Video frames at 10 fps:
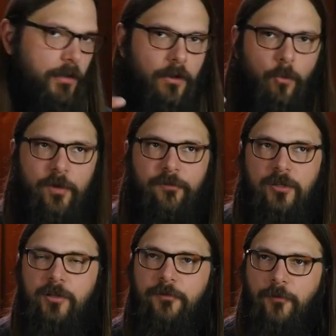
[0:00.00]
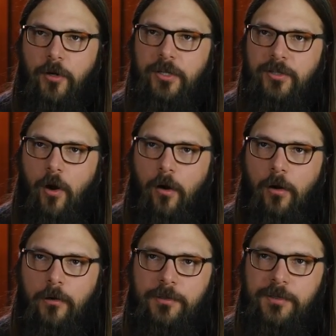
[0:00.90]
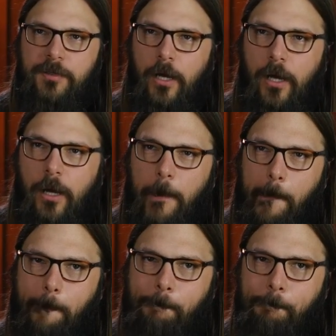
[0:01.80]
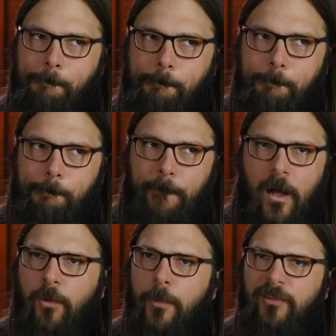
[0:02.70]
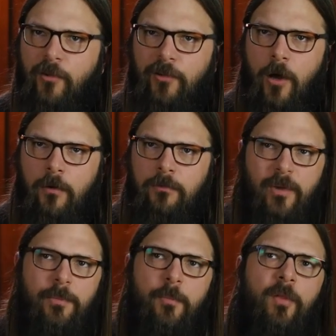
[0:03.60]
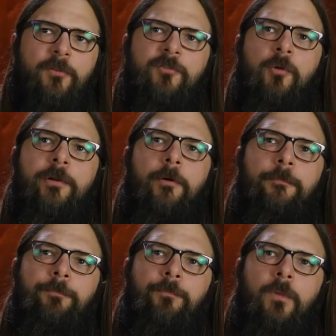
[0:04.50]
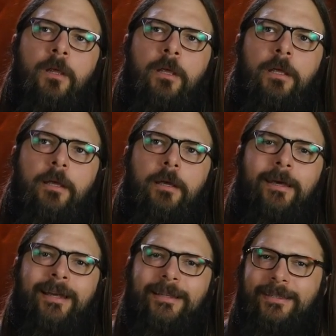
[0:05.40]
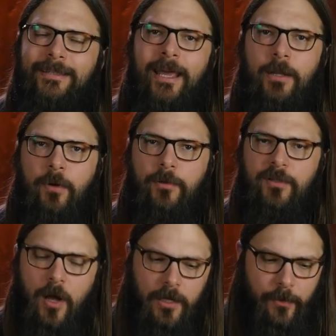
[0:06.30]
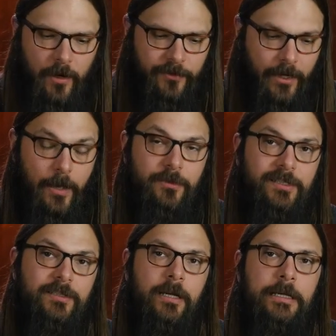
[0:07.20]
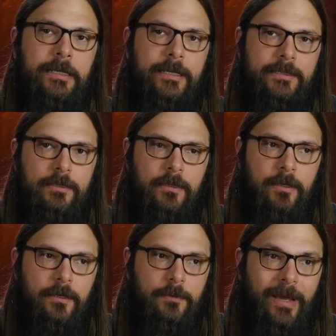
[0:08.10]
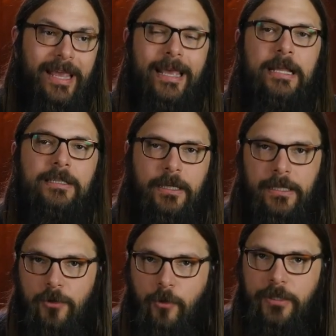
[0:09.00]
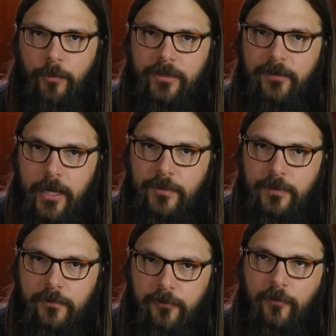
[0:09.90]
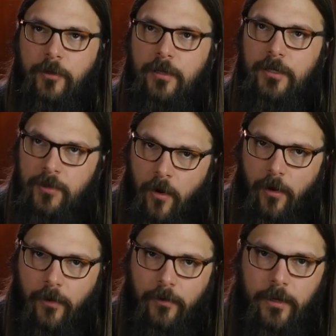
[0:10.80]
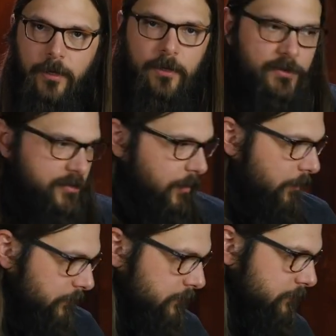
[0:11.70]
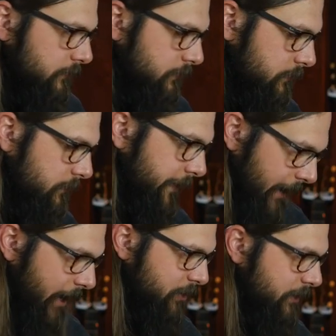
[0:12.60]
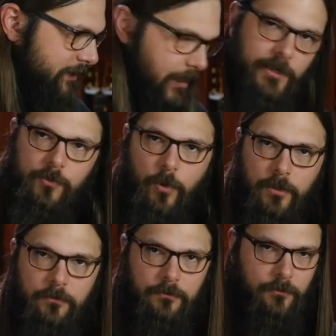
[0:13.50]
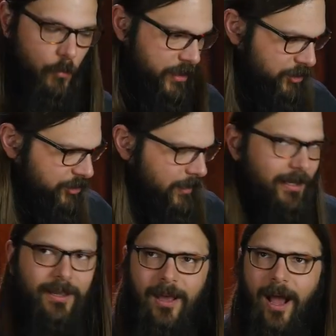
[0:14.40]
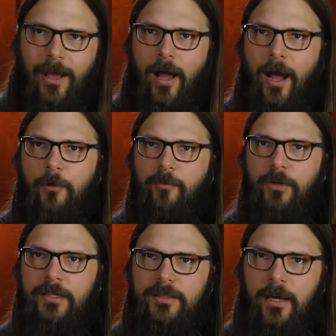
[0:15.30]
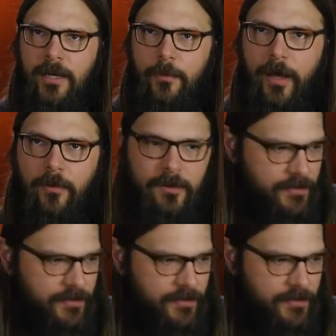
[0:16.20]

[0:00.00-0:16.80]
We featured FERC Guitars a couple episodes ago, maybe a month or so ago. And I had said when I was talking about it, I was like, I was excited to get my hands on a newly revamped FERC guitar. So they actually sent us one. That's pretty cool. I was pretty excited about.